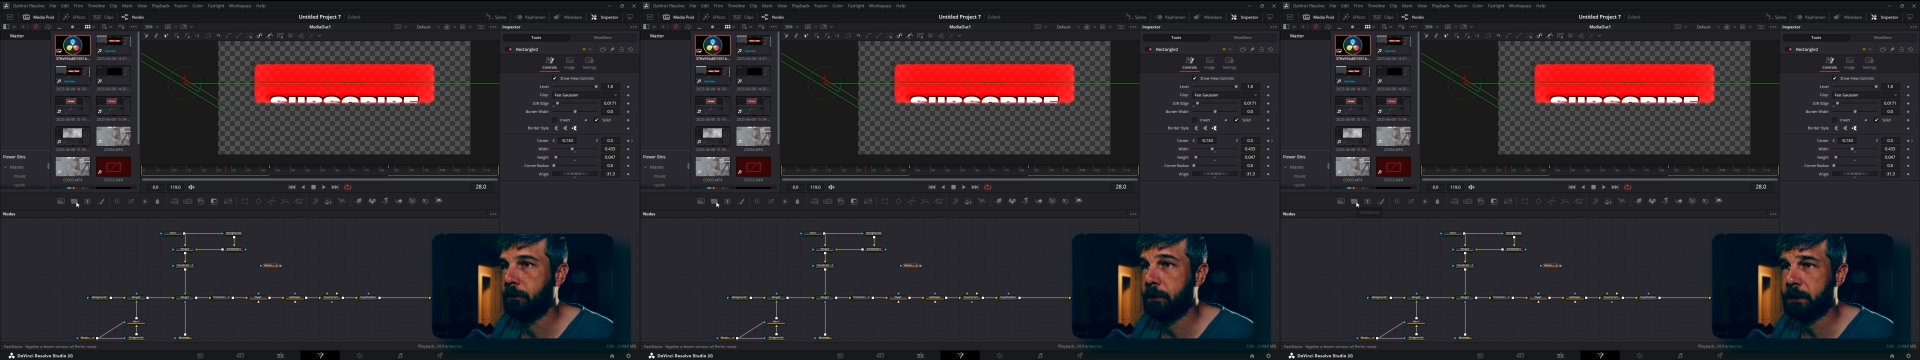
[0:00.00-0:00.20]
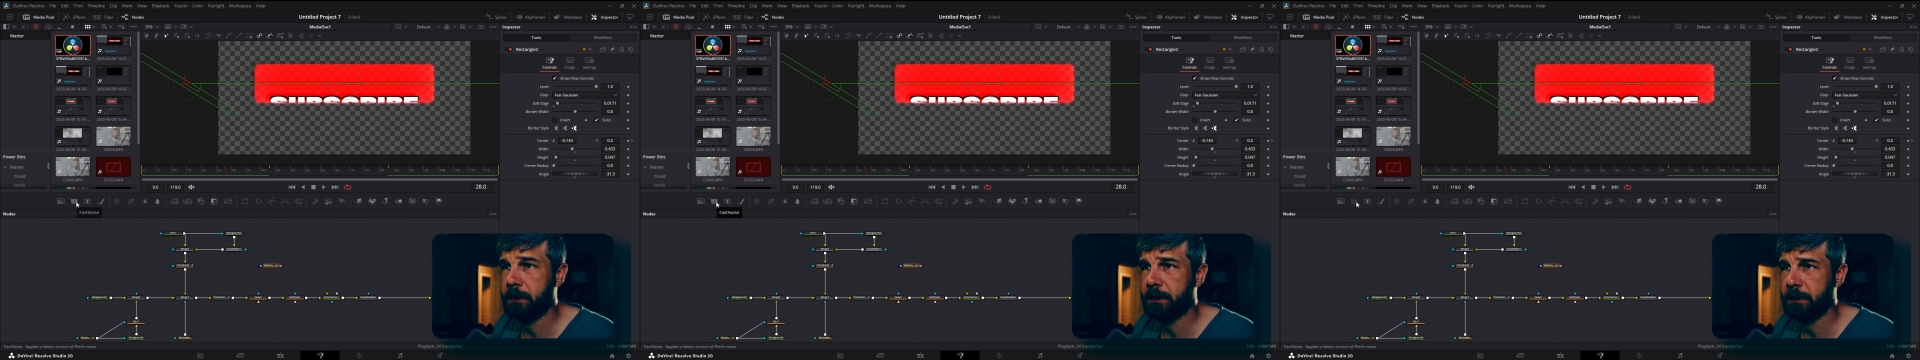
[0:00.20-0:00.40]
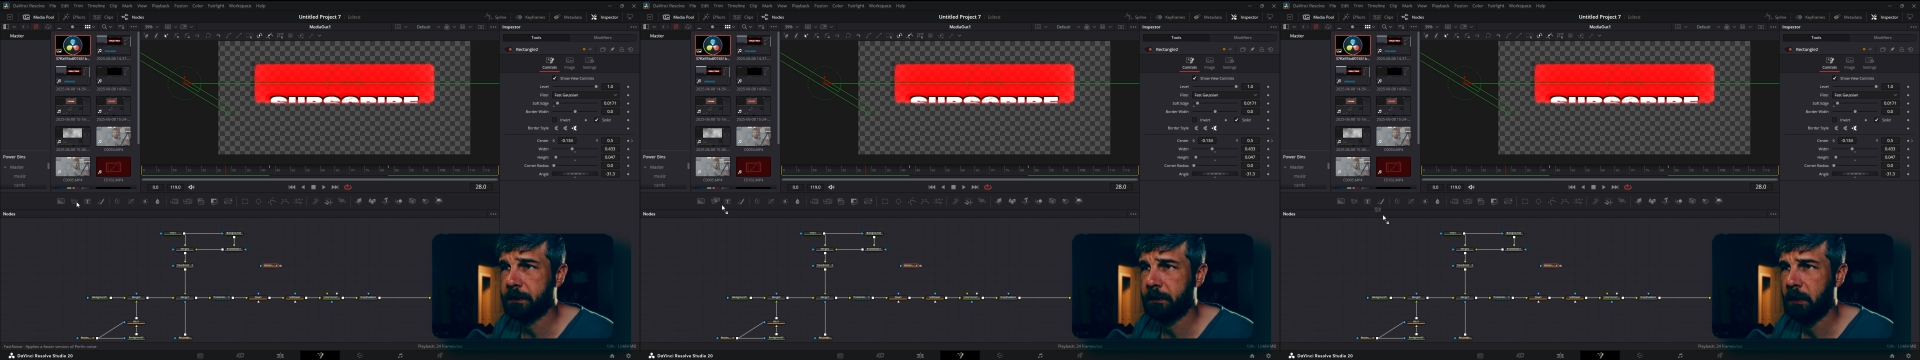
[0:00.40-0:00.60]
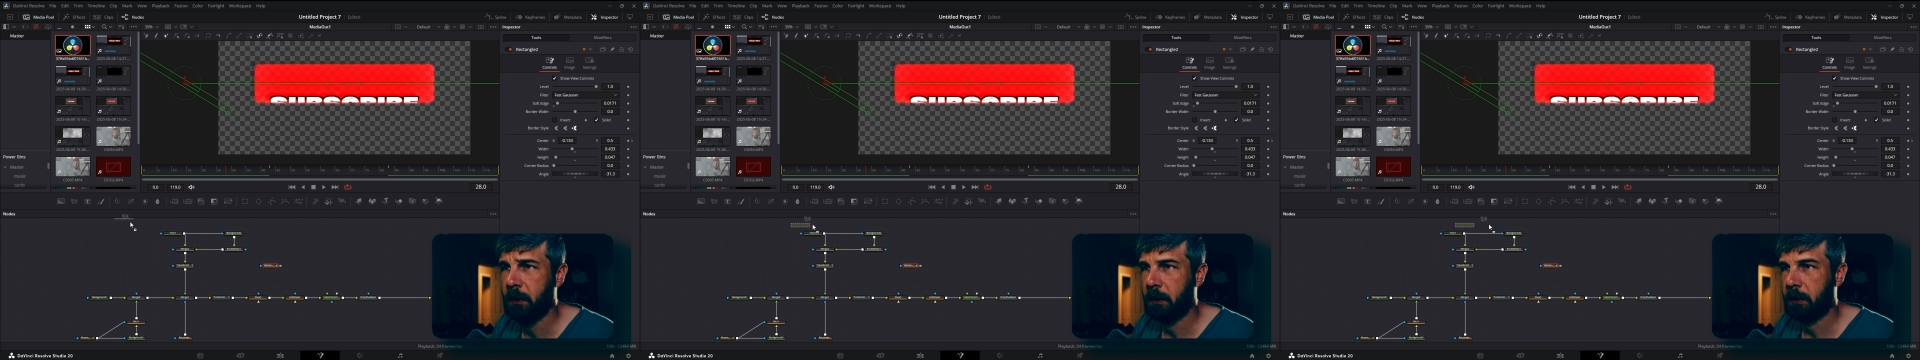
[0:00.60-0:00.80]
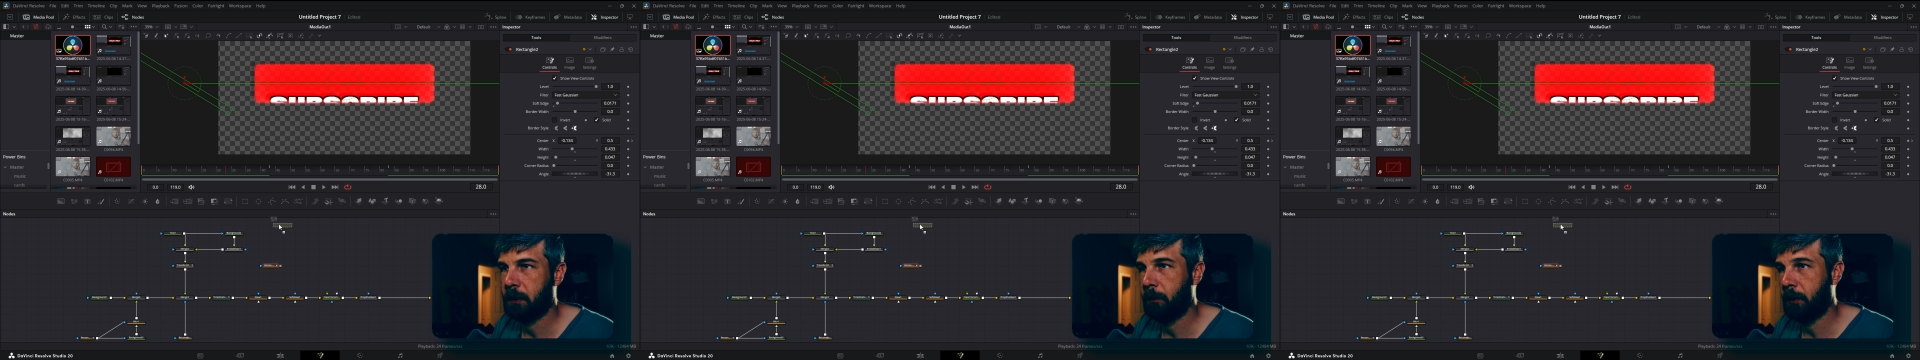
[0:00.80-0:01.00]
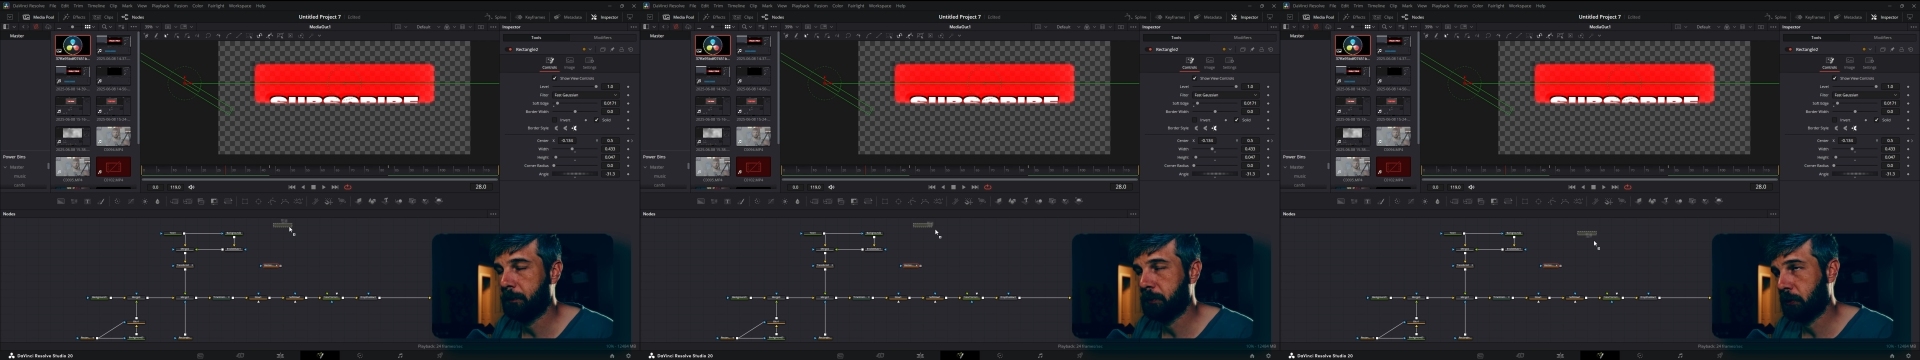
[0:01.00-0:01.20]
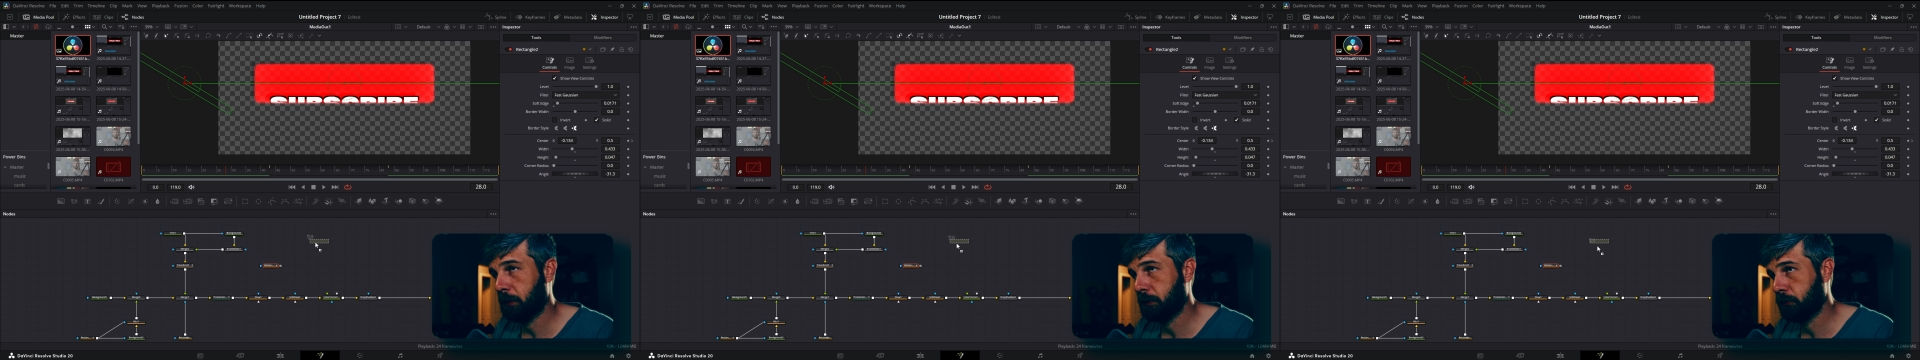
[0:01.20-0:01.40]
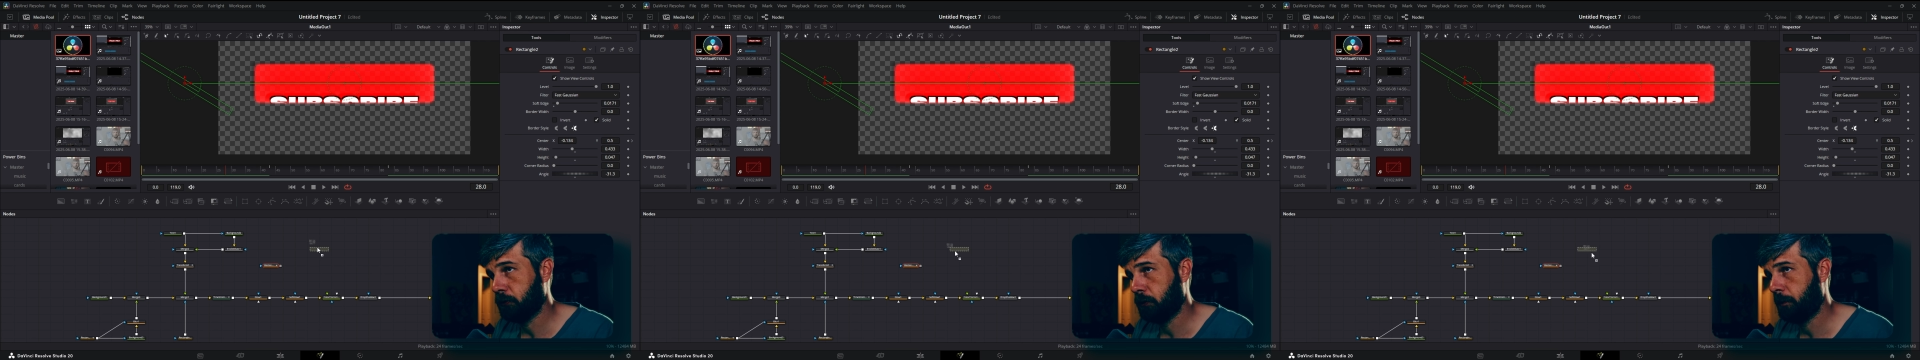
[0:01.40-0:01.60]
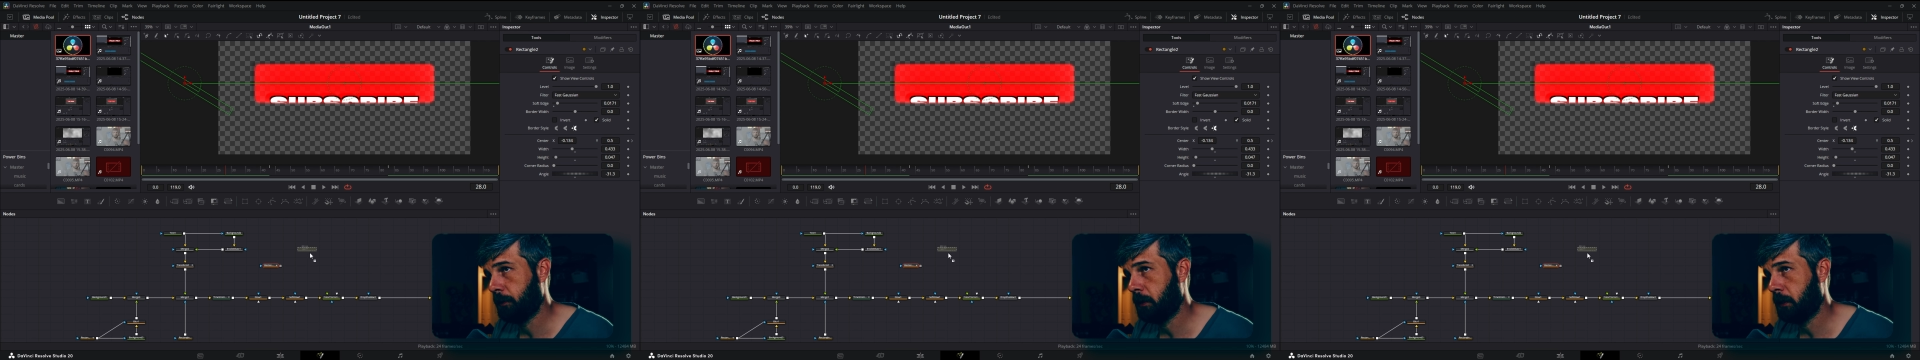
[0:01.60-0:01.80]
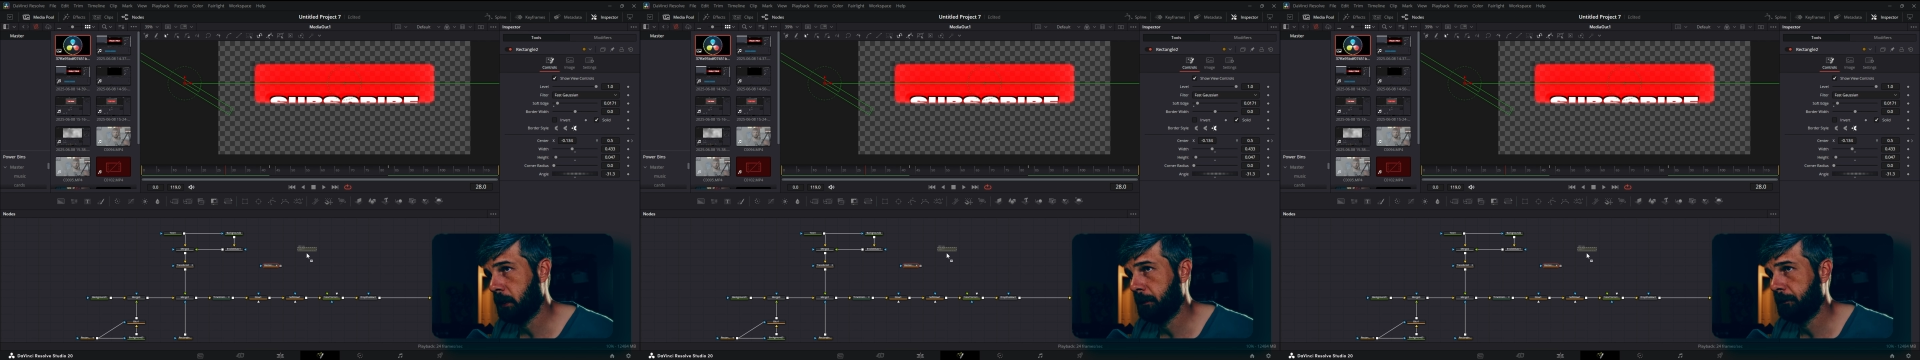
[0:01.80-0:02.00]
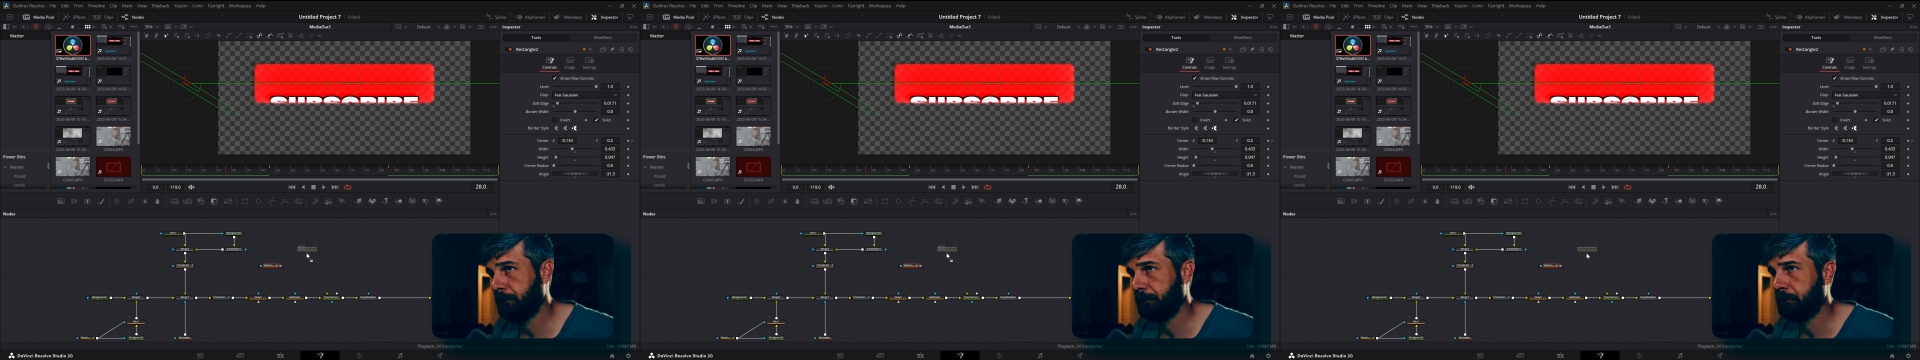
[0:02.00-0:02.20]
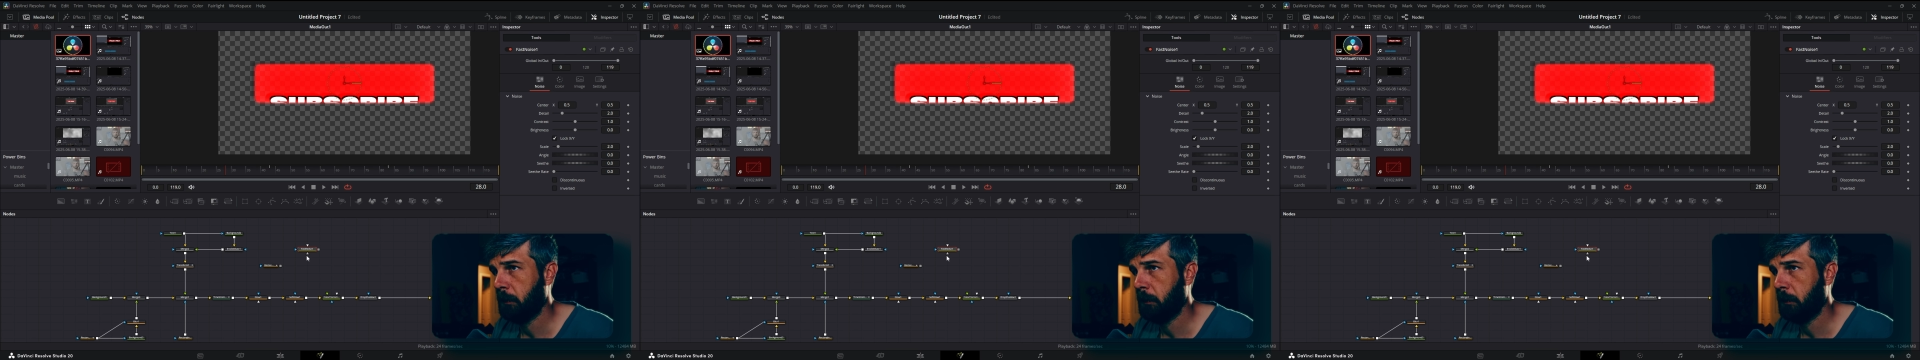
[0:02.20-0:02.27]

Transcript: this, come up to our toolbar